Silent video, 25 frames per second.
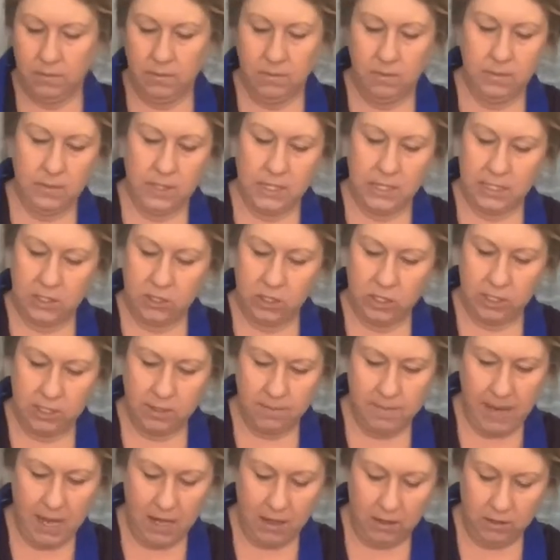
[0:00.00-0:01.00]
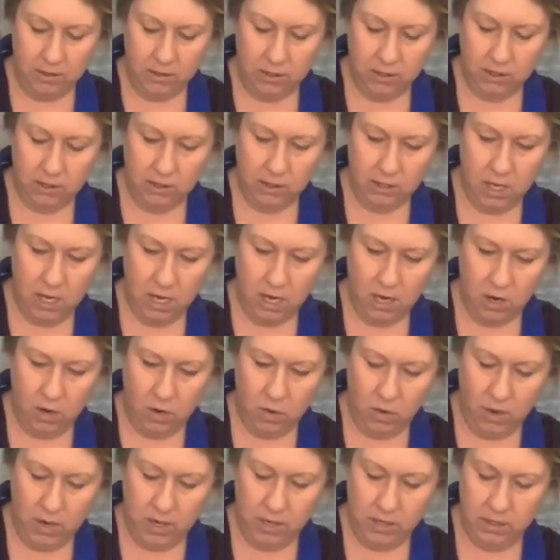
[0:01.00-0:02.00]
This just smells so
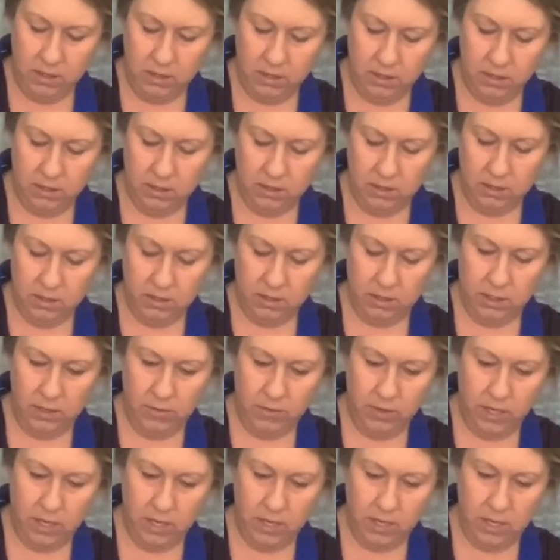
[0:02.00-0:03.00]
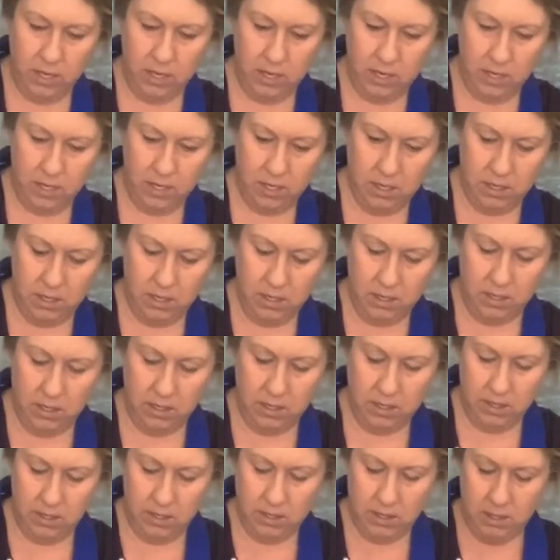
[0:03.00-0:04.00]
good.
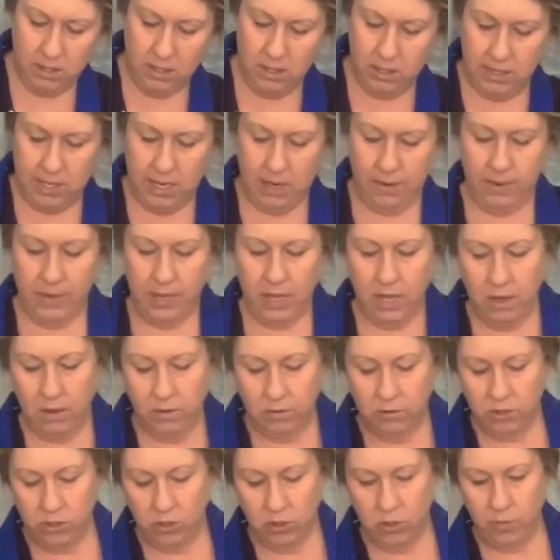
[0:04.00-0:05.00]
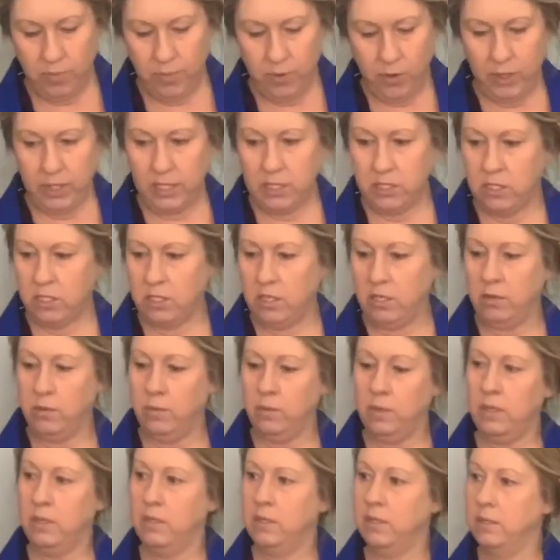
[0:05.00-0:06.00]
There we go, 2.2.
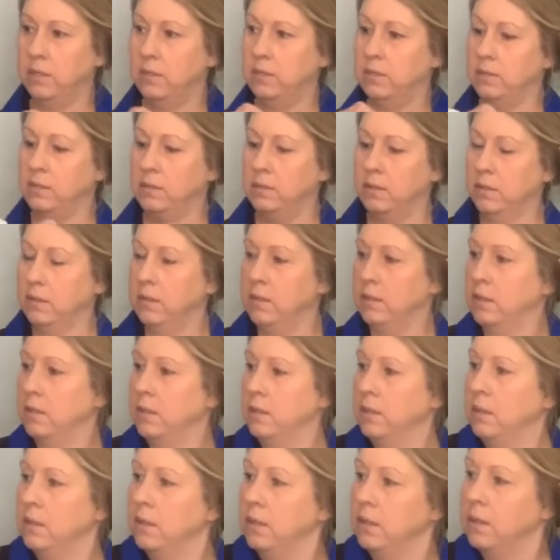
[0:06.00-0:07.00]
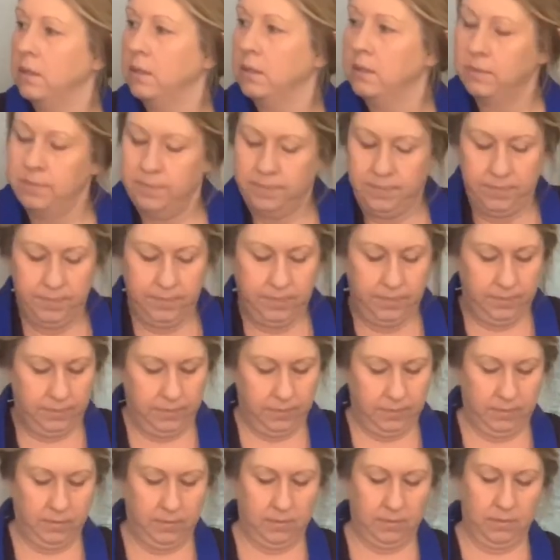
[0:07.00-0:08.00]
I'm
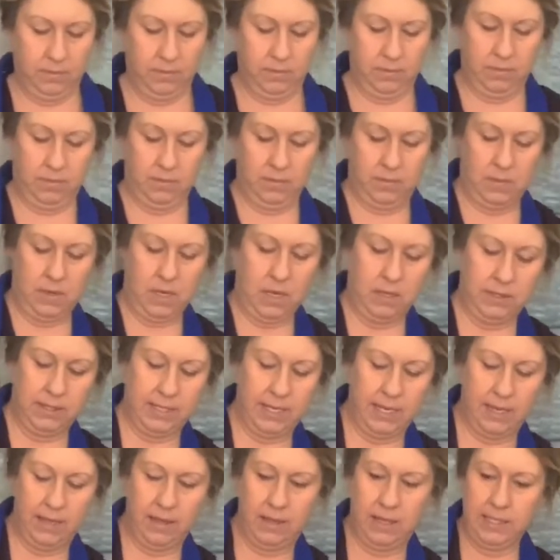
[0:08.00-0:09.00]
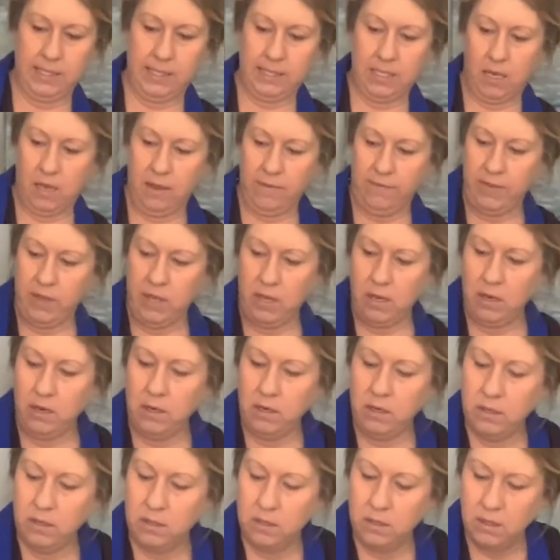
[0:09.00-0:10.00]
gonna take this off here.
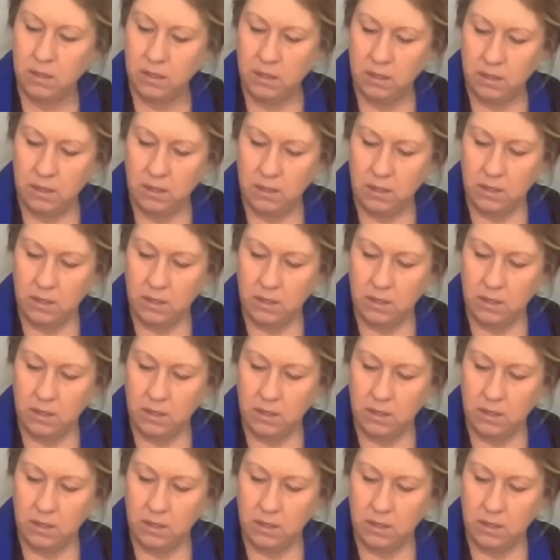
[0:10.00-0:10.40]
Now